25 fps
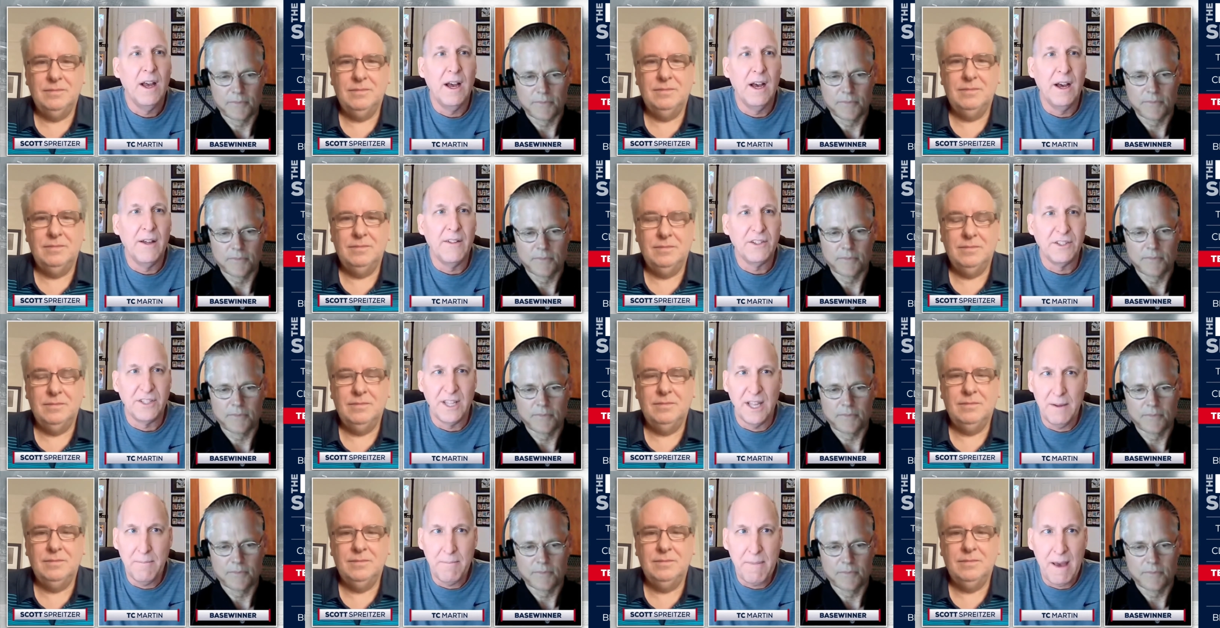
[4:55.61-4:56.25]
Speaker 1: uh,
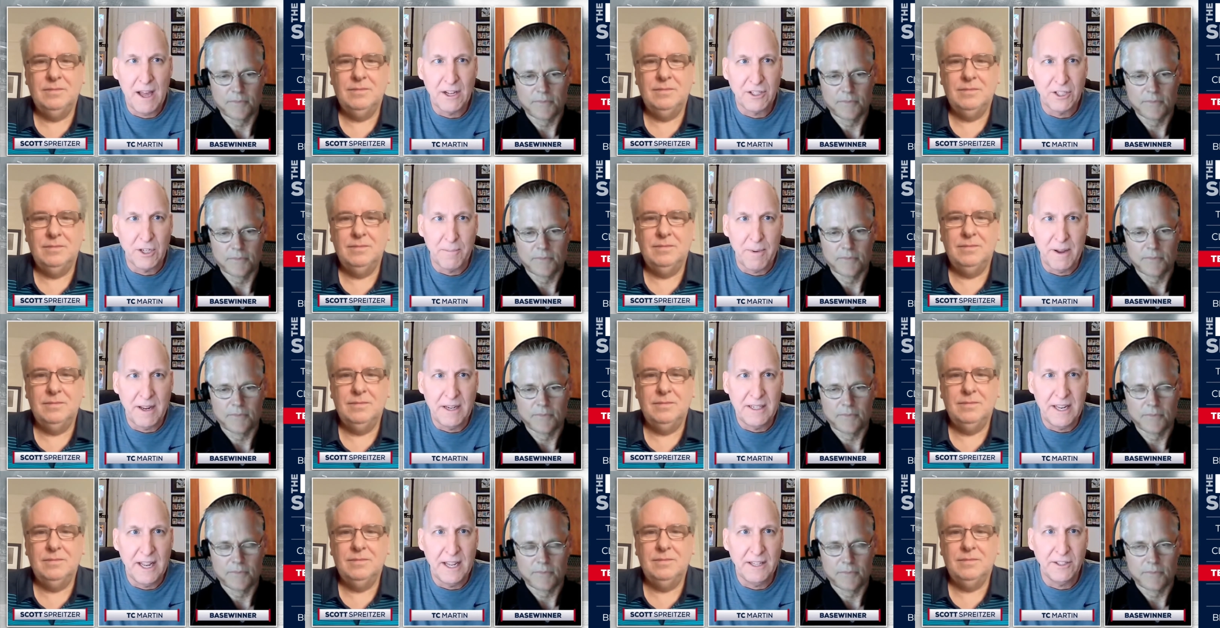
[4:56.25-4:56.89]
the same
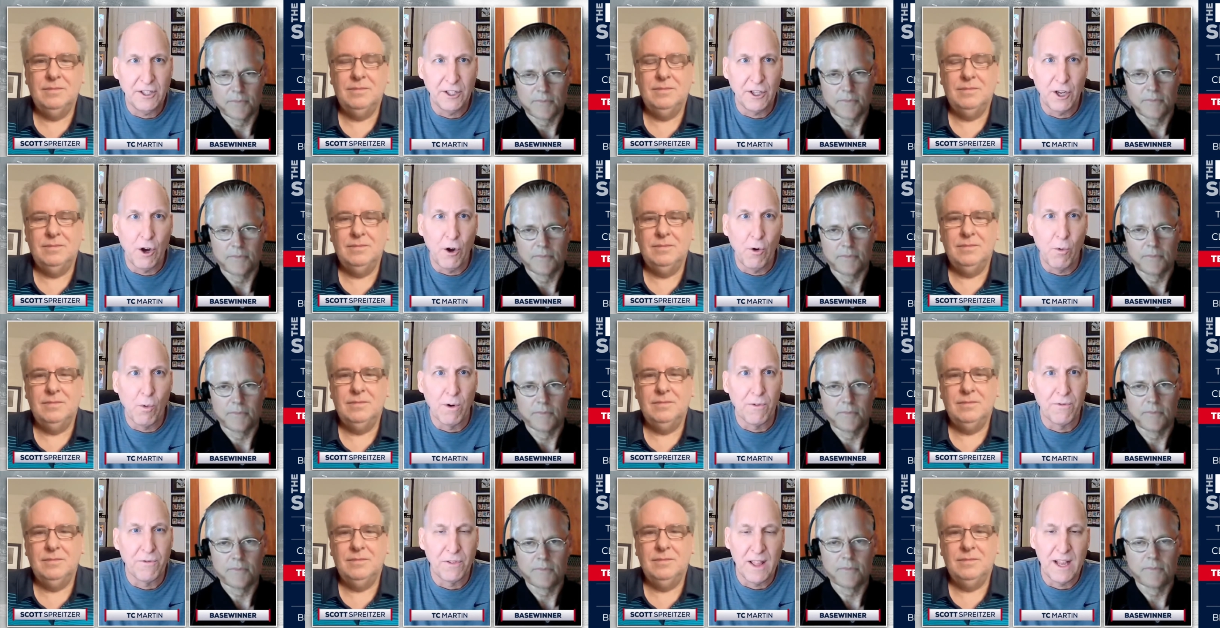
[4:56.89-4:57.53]
matchup eight days
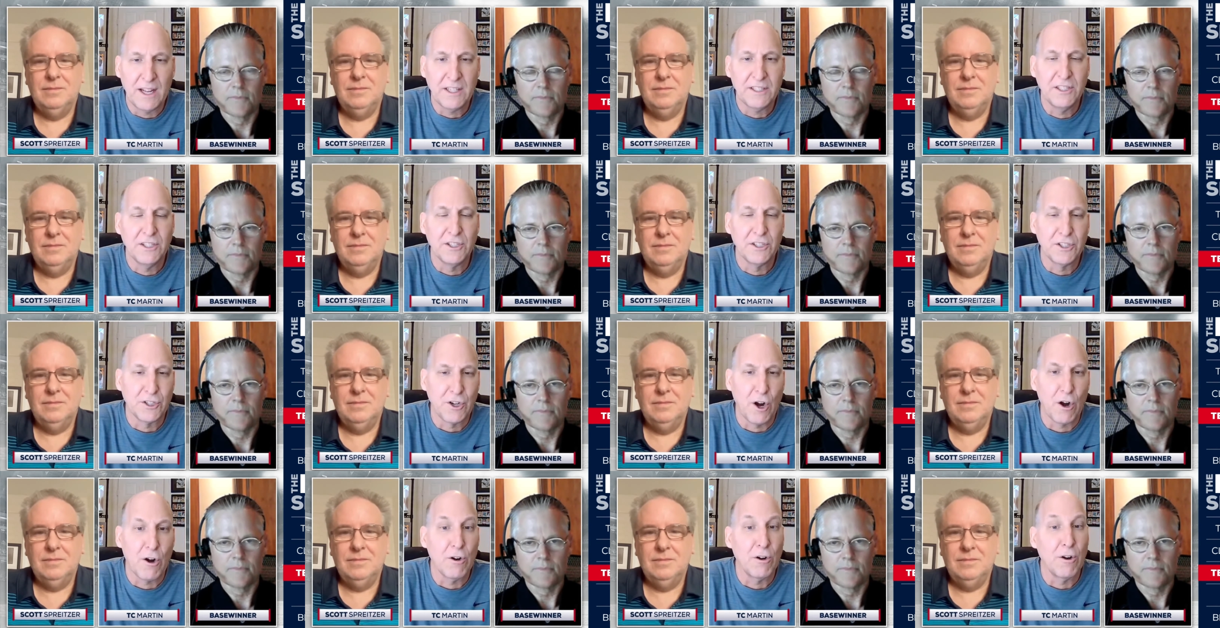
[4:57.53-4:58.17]
ago, where
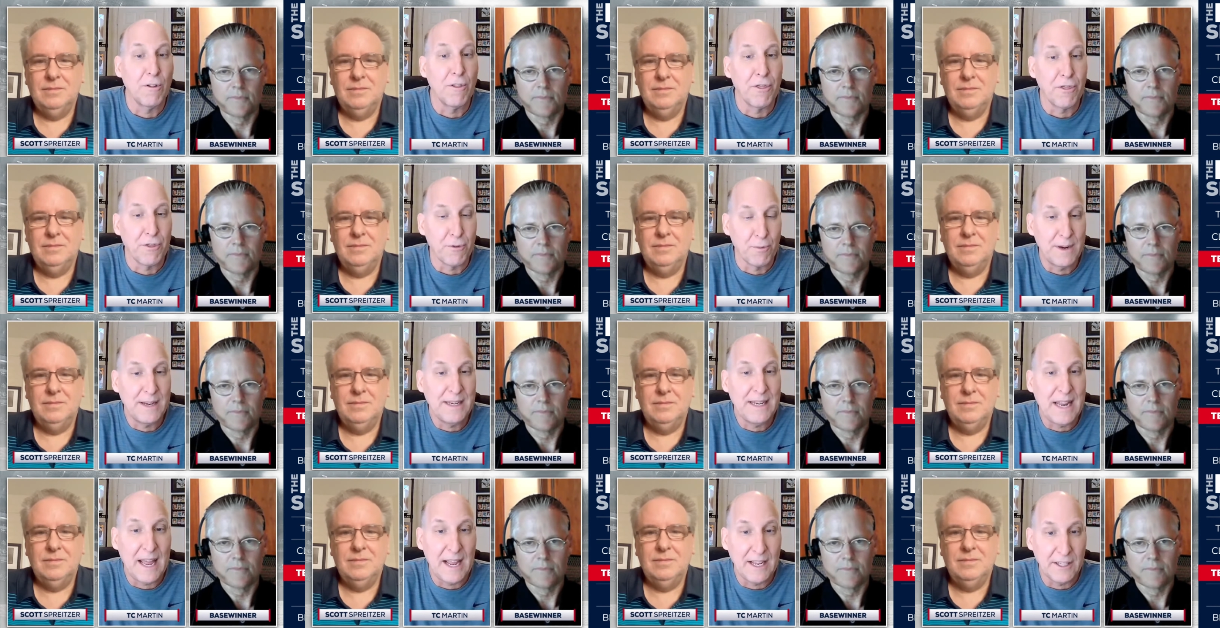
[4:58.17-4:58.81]
Flexen started on
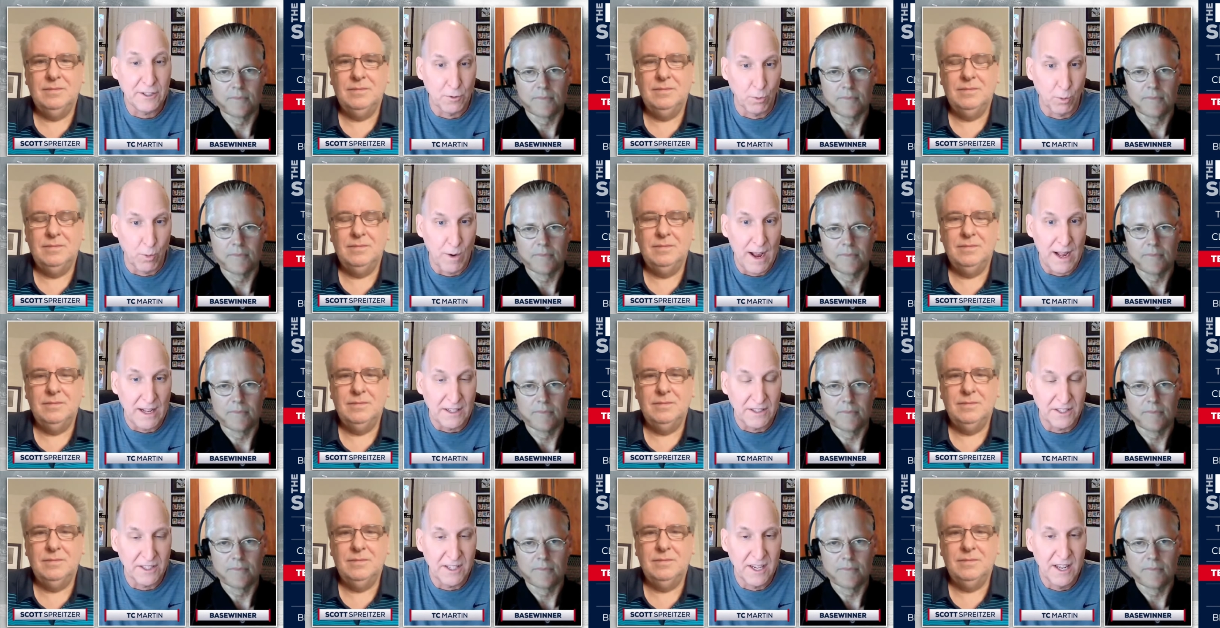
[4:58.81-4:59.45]
three days
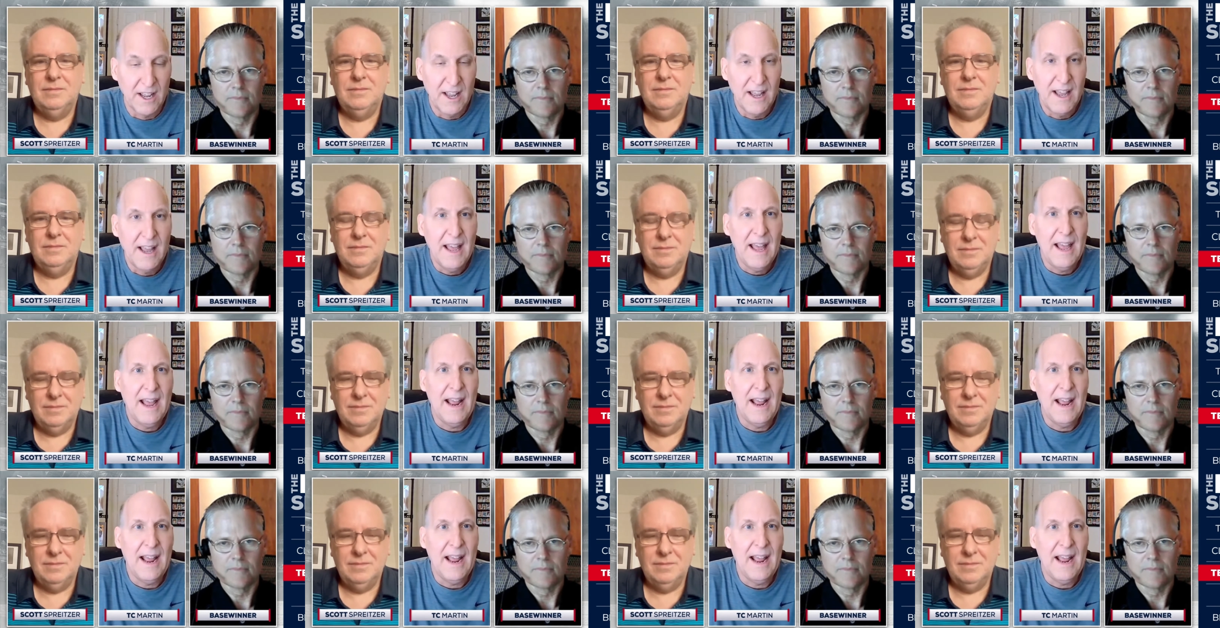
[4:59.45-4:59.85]
rest